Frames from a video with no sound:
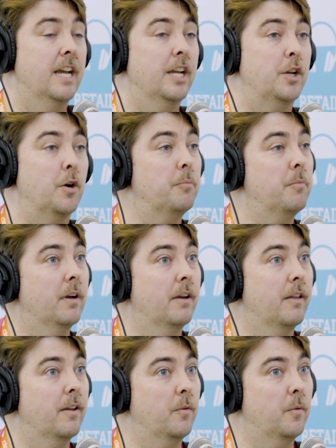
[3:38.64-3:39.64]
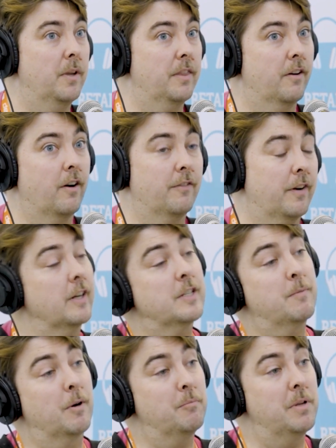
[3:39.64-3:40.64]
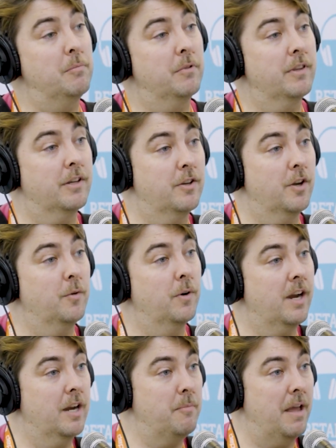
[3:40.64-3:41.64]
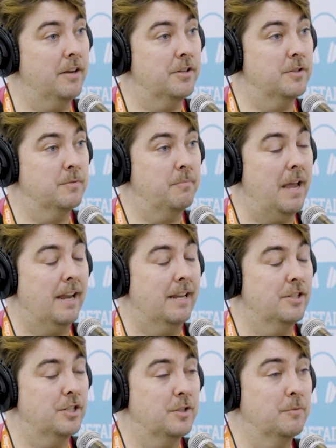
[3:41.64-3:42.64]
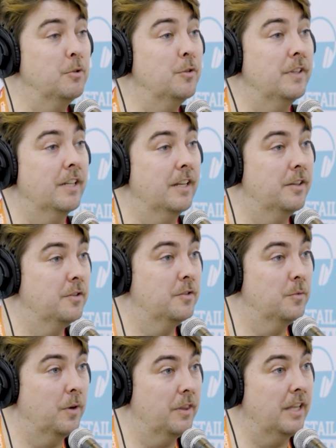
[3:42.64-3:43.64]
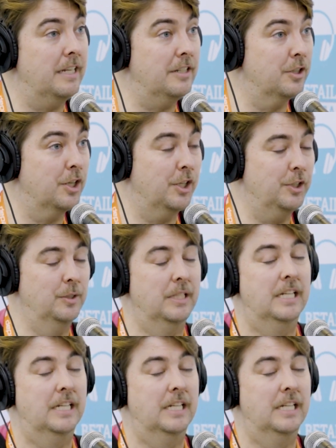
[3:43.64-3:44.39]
there are very smart people that know what kind of packages are moving and where they need to go.